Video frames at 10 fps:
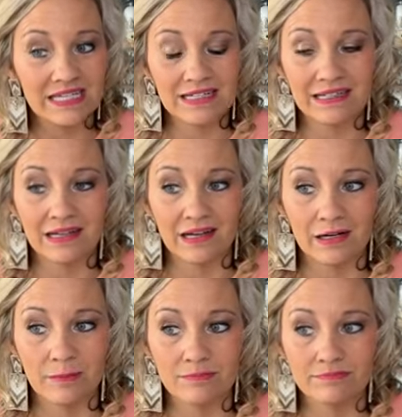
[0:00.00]
it
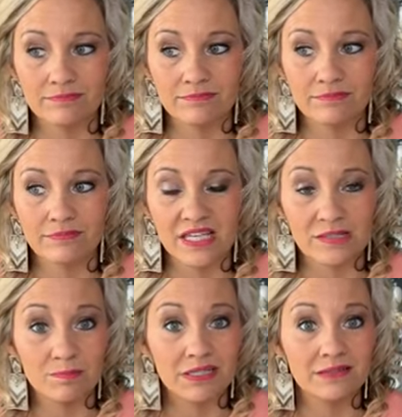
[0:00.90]

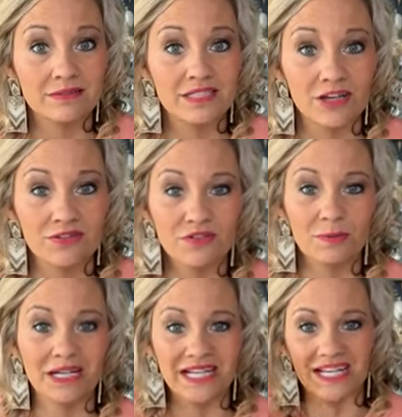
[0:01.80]
has been tough
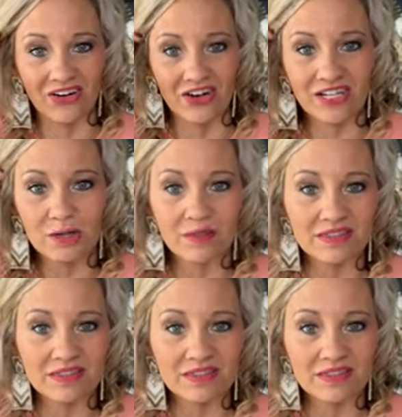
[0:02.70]
for me to get on here,